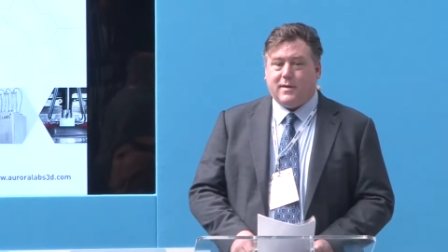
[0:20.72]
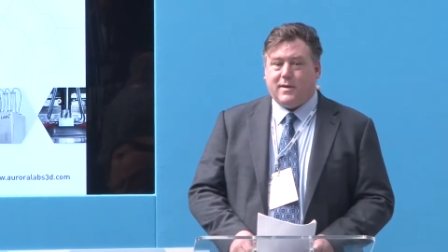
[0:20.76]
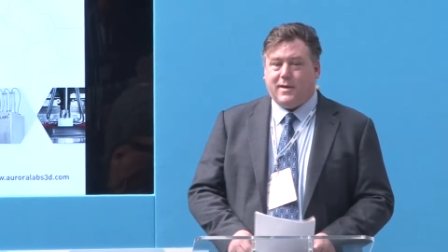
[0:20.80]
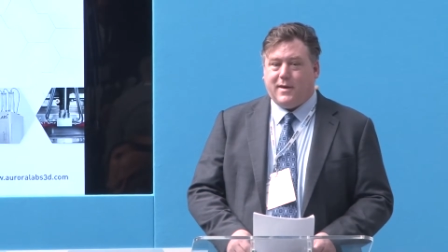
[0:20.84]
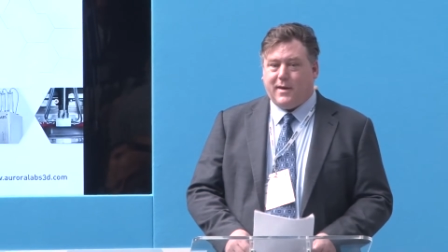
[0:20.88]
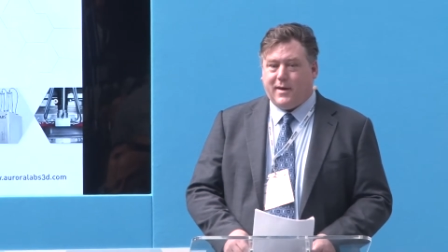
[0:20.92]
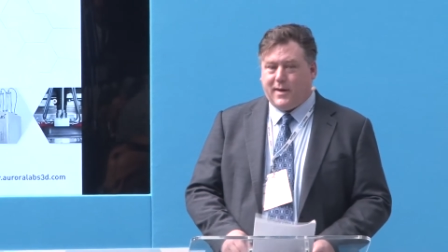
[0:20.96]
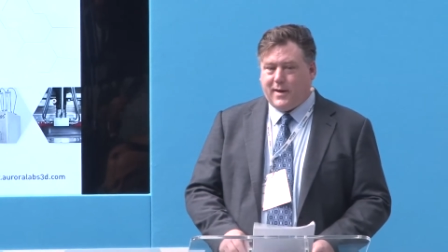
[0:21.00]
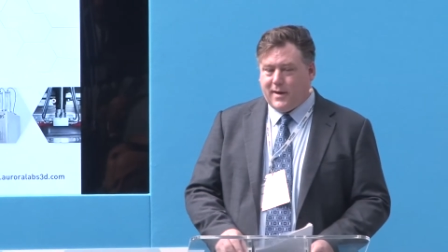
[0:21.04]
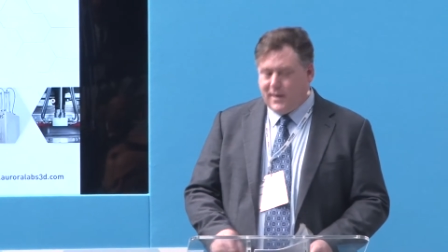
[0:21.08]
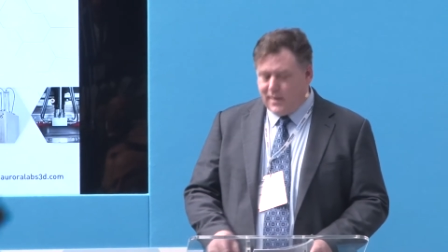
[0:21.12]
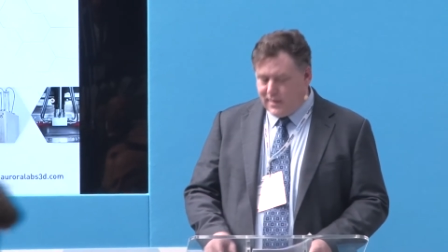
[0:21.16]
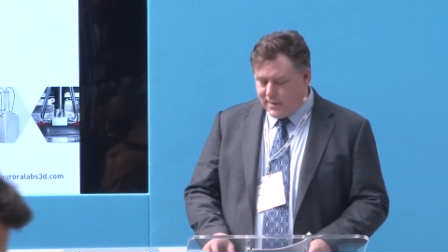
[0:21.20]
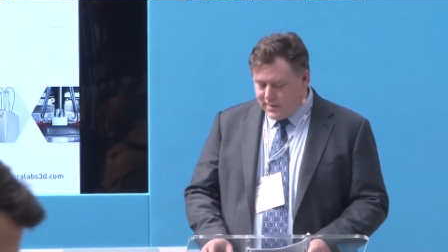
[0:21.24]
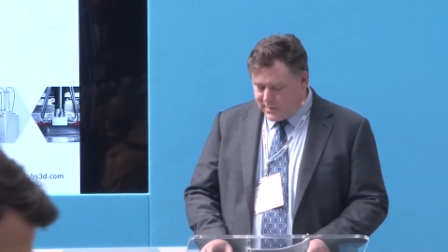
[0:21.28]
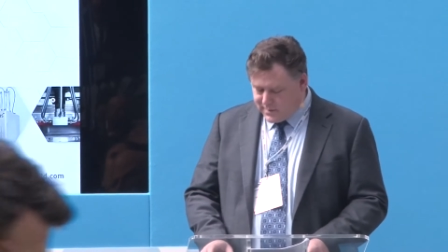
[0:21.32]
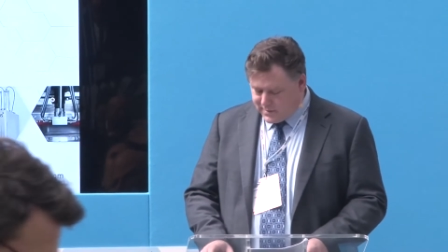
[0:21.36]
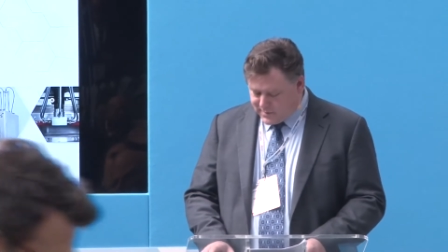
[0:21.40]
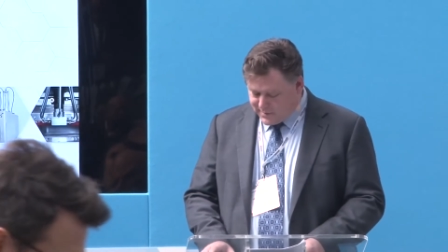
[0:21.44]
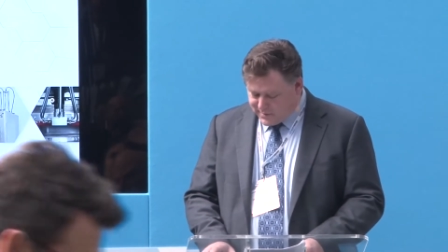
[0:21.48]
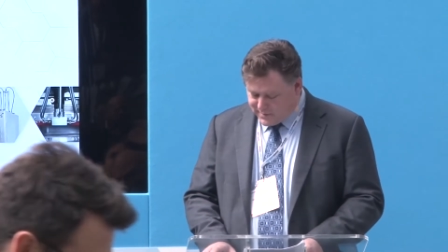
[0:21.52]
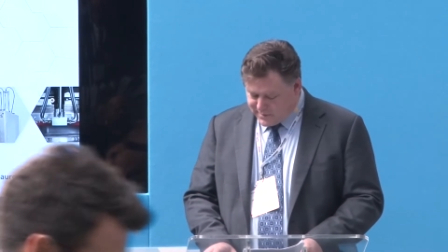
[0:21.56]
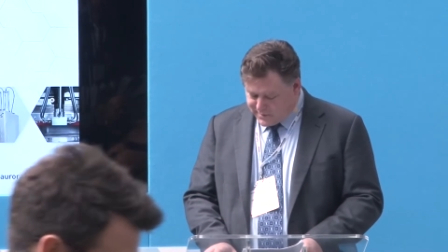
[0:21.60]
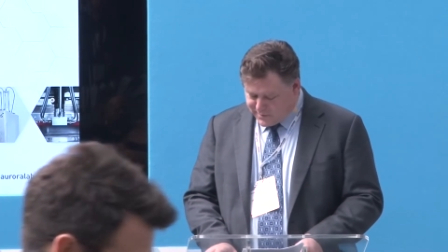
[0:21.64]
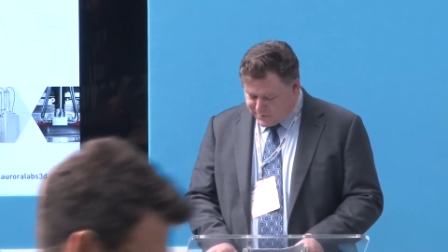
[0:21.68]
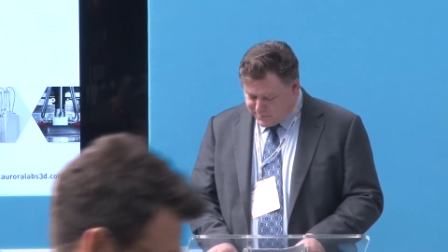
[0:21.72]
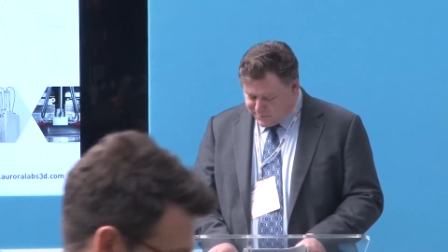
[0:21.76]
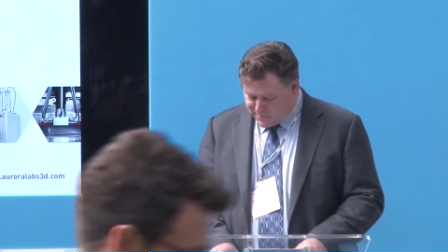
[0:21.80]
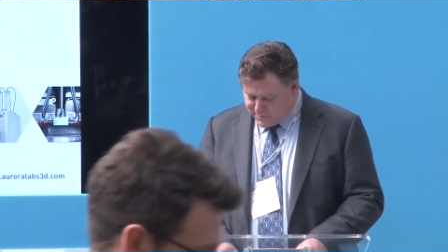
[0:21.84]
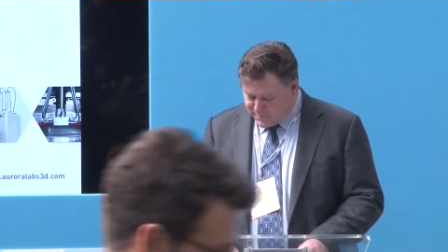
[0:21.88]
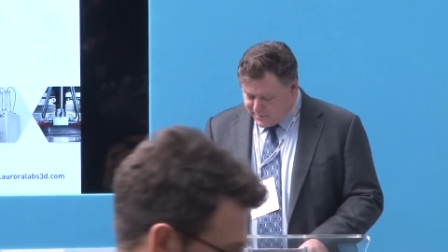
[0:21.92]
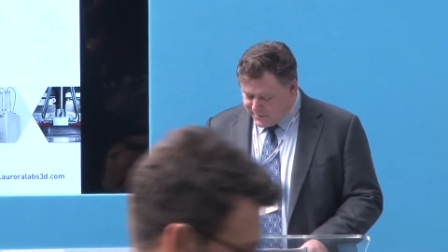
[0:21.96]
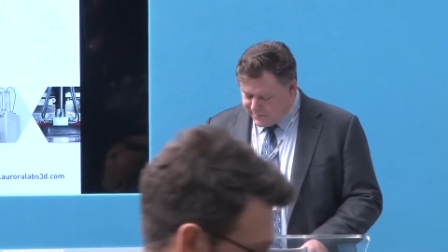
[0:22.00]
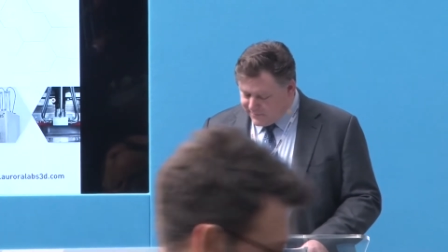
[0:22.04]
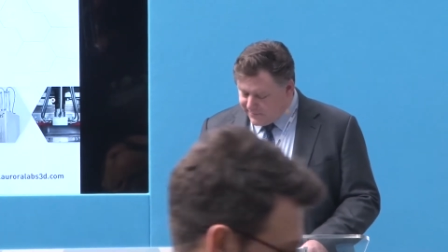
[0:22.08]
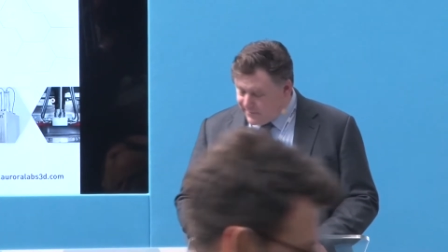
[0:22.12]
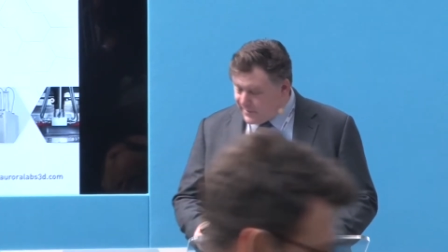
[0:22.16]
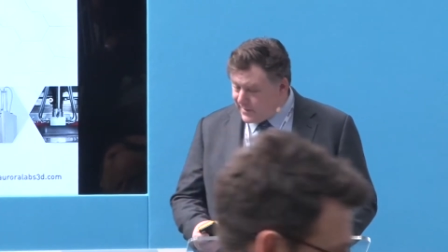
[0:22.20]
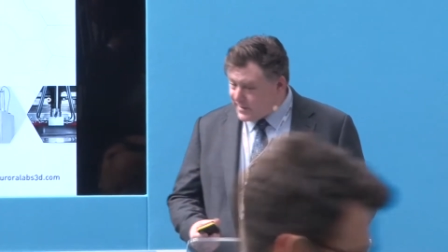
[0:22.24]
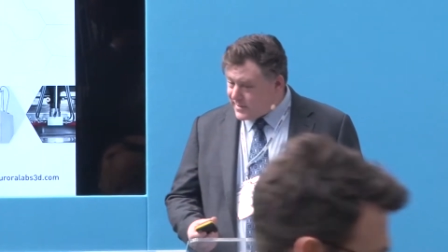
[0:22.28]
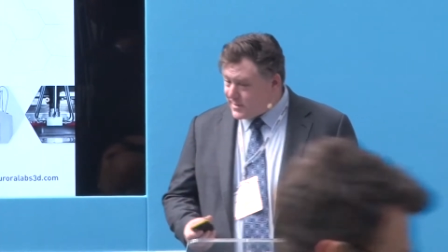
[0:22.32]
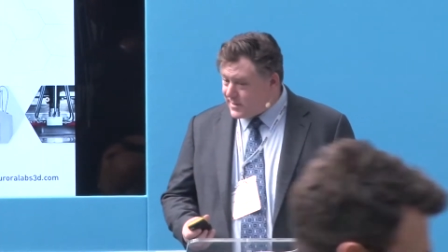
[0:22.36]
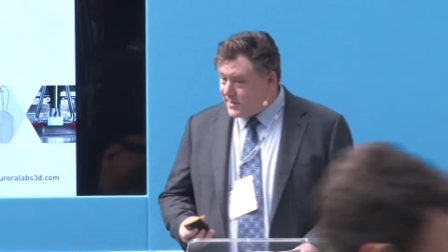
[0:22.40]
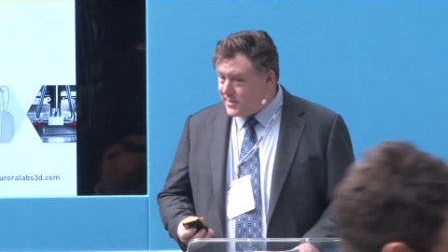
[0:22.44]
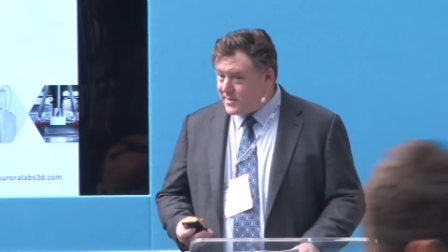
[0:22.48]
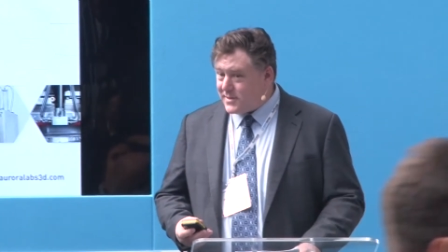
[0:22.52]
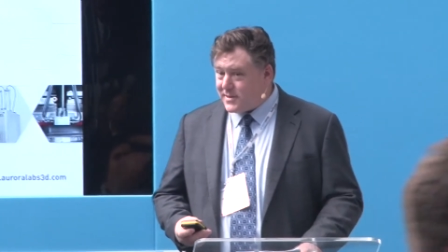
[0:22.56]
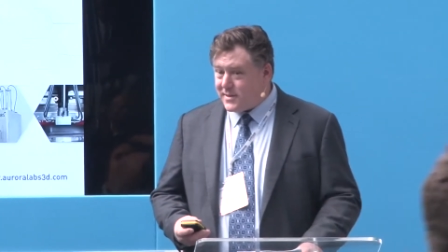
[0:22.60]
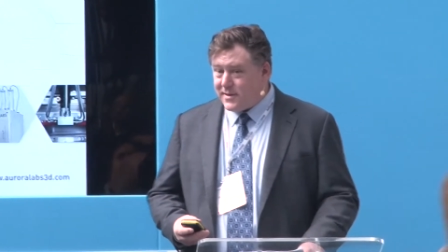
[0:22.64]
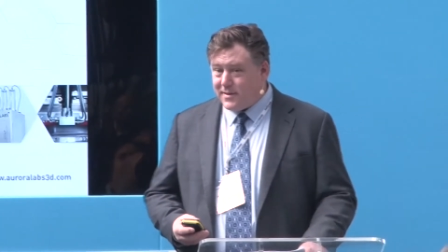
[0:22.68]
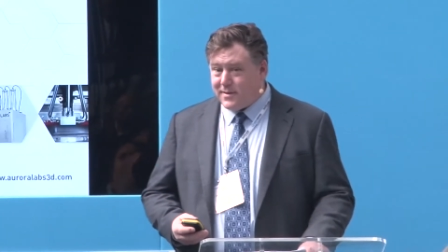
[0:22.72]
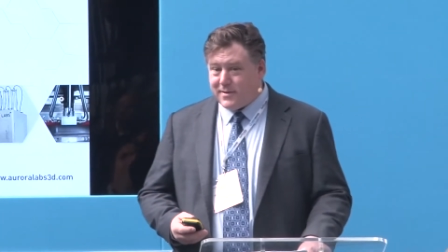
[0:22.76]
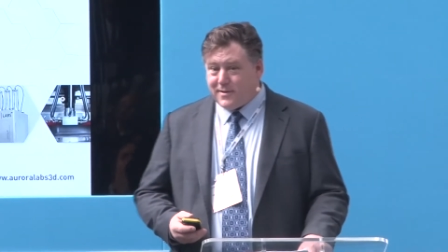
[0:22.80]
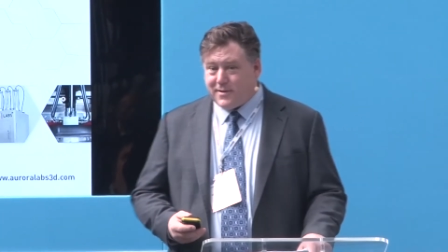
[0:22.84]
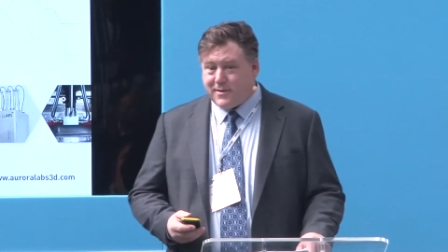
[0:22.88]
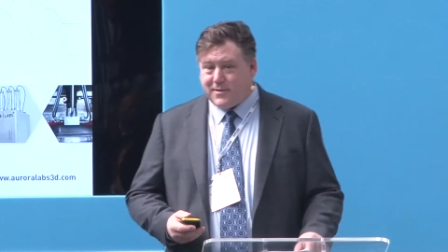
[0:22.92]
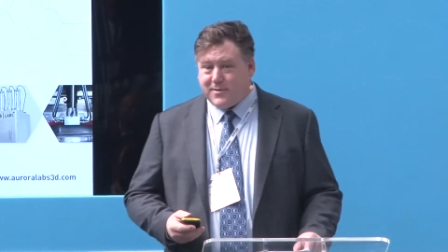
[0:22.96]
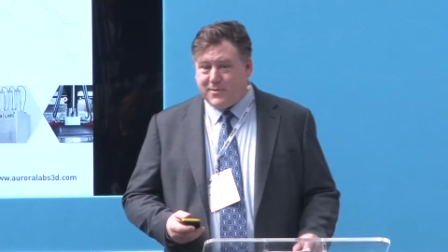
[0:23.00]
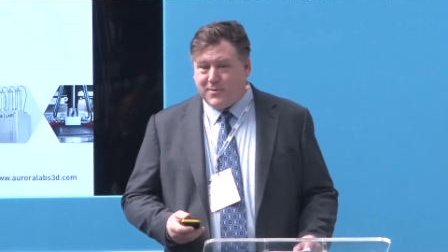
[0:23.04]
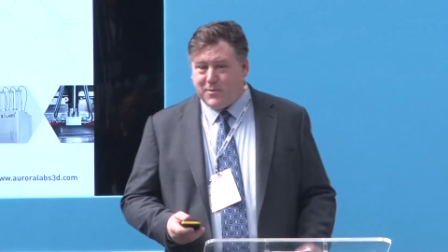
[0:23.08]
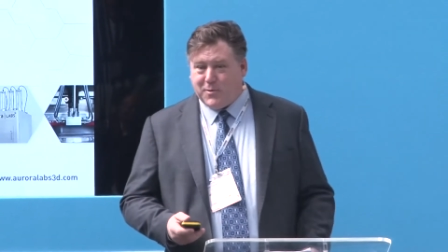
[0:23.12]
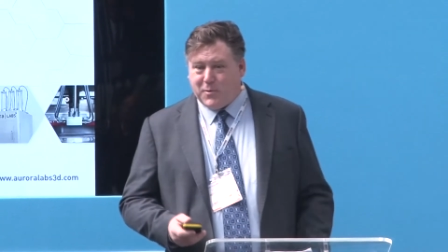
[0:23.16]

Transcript: Okay, I see some investors in the